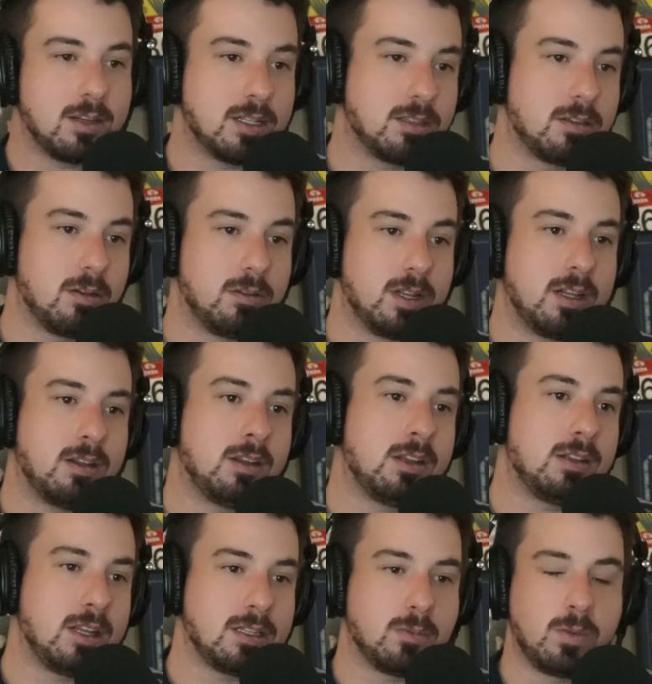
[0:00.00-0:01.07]
let's go.
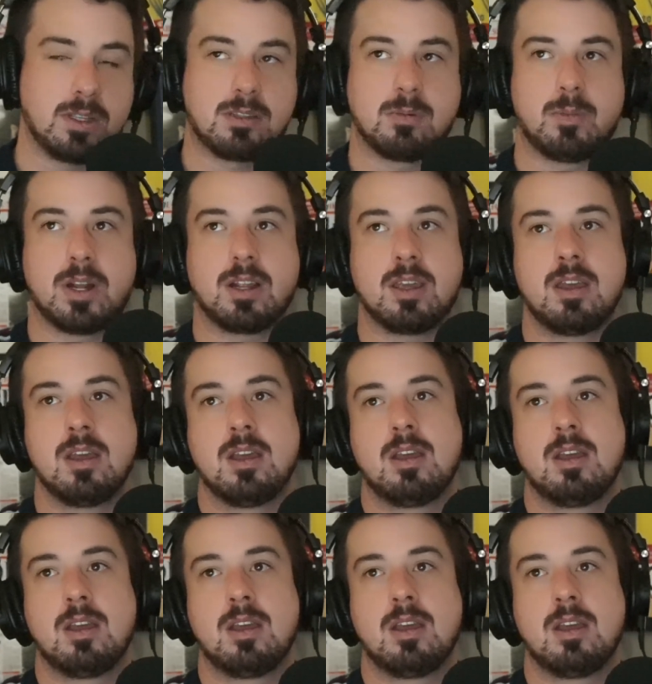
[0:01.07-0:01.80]
Let's win some money.